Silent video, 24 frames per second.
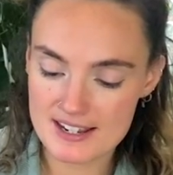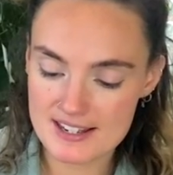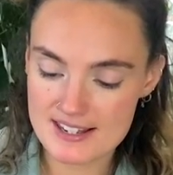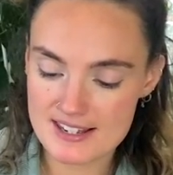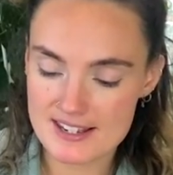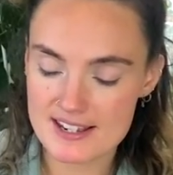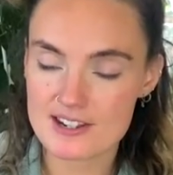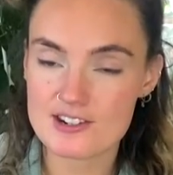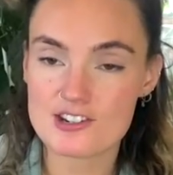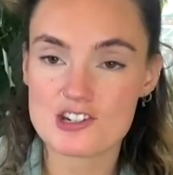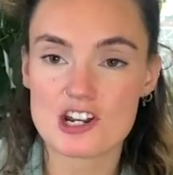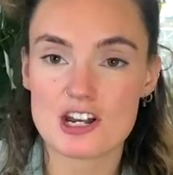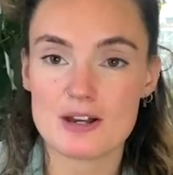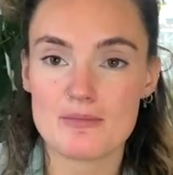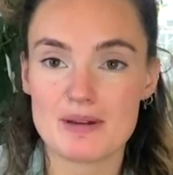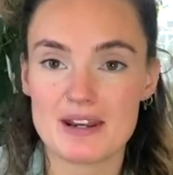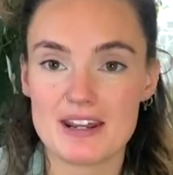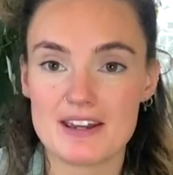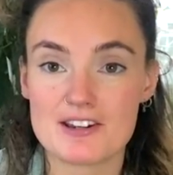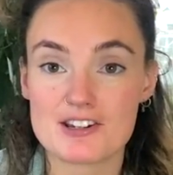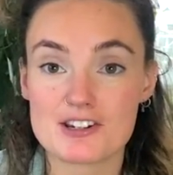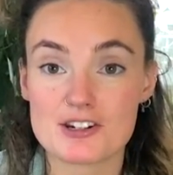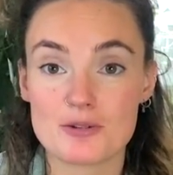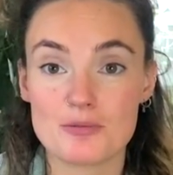seed
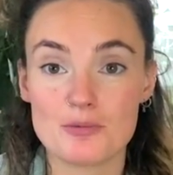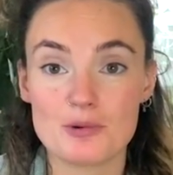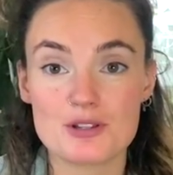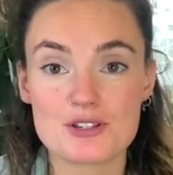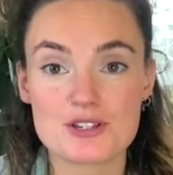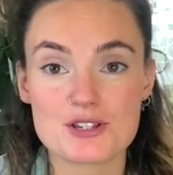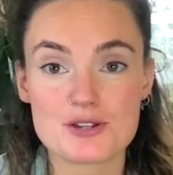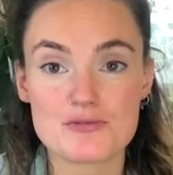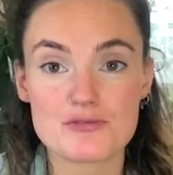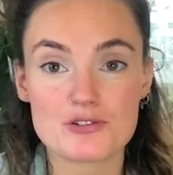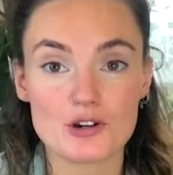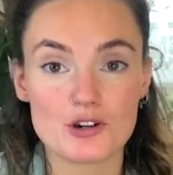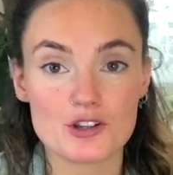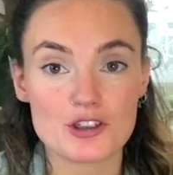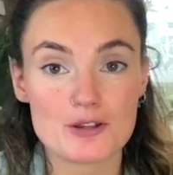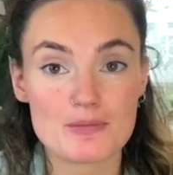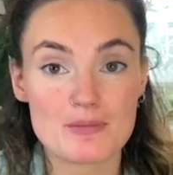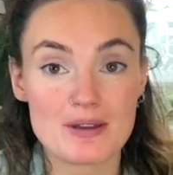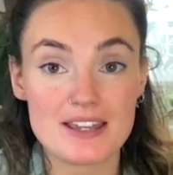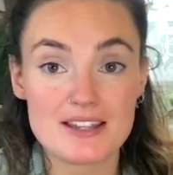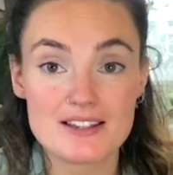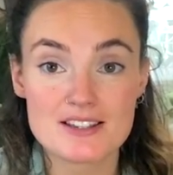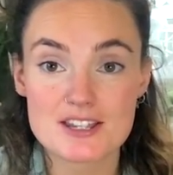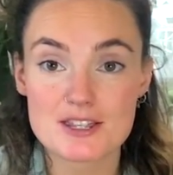germination, once you've got them
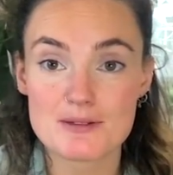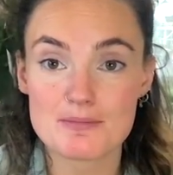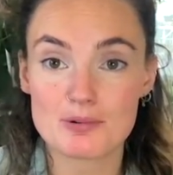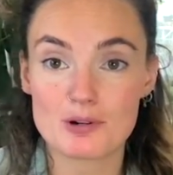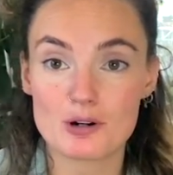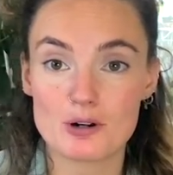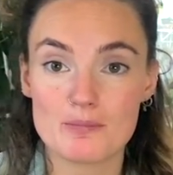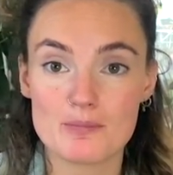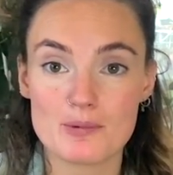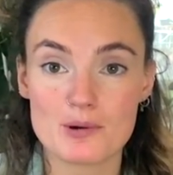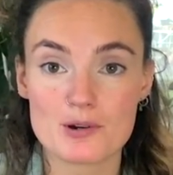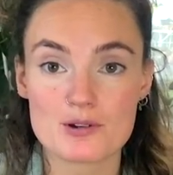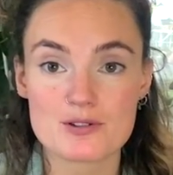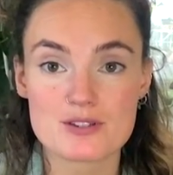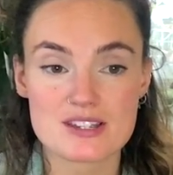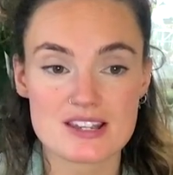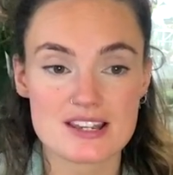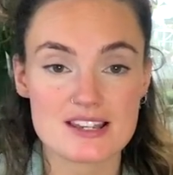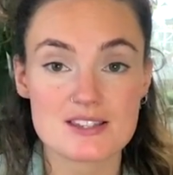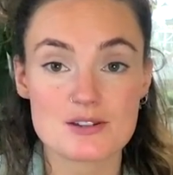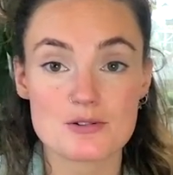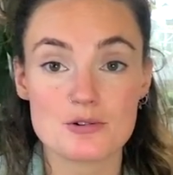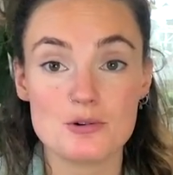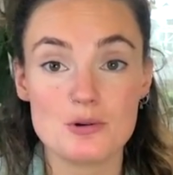into the prop
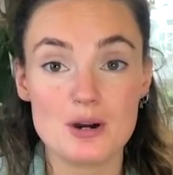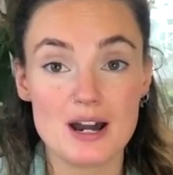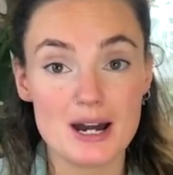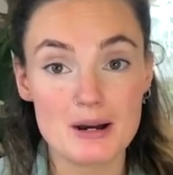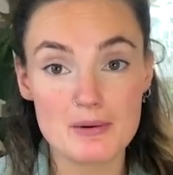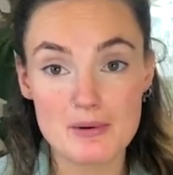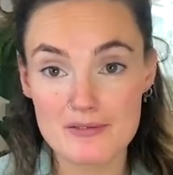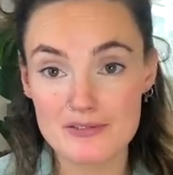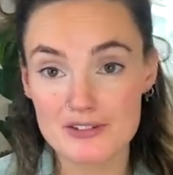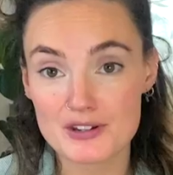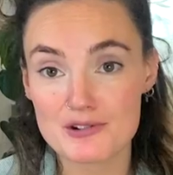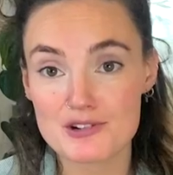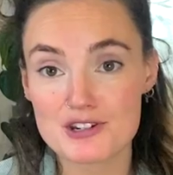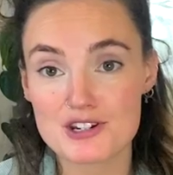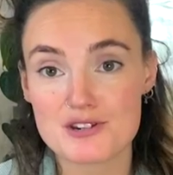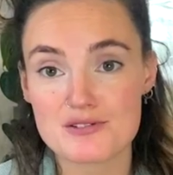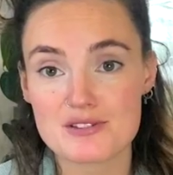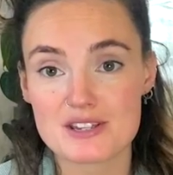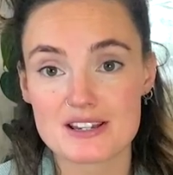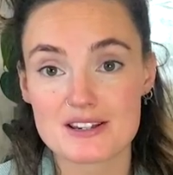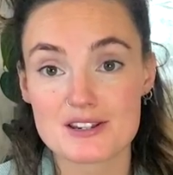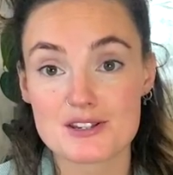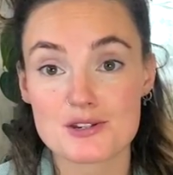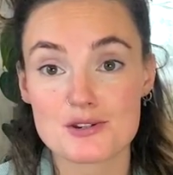boxes or however you're
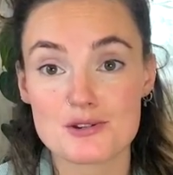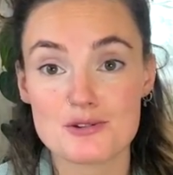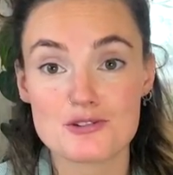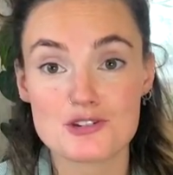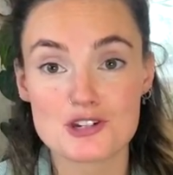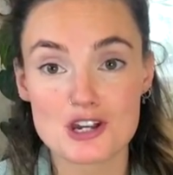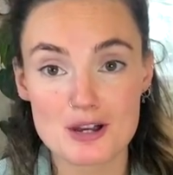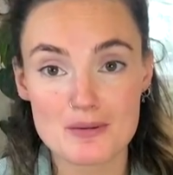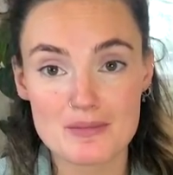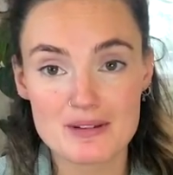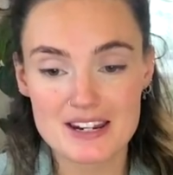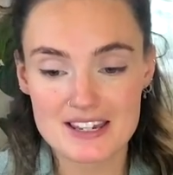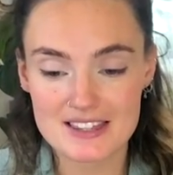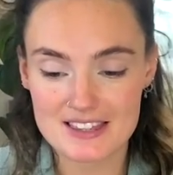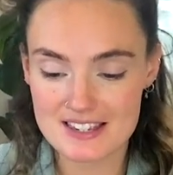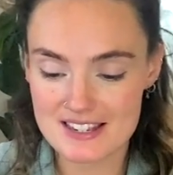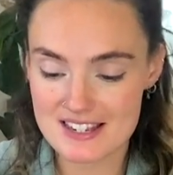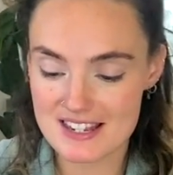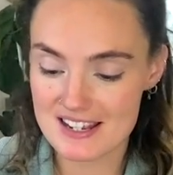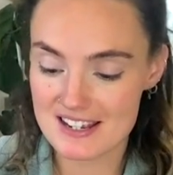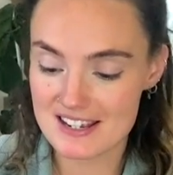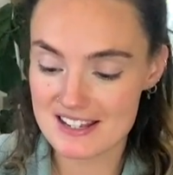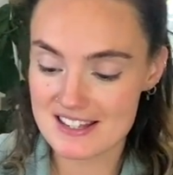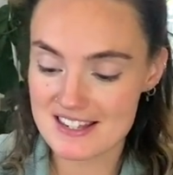choosing to germinate the
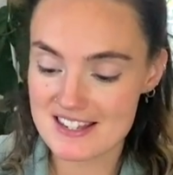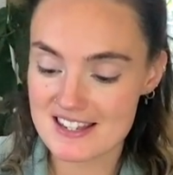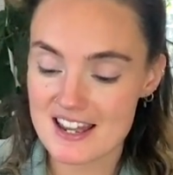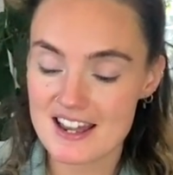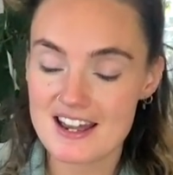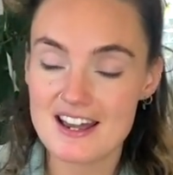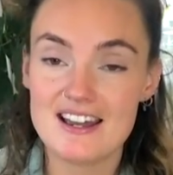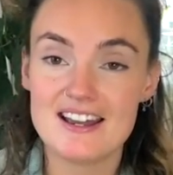seeds,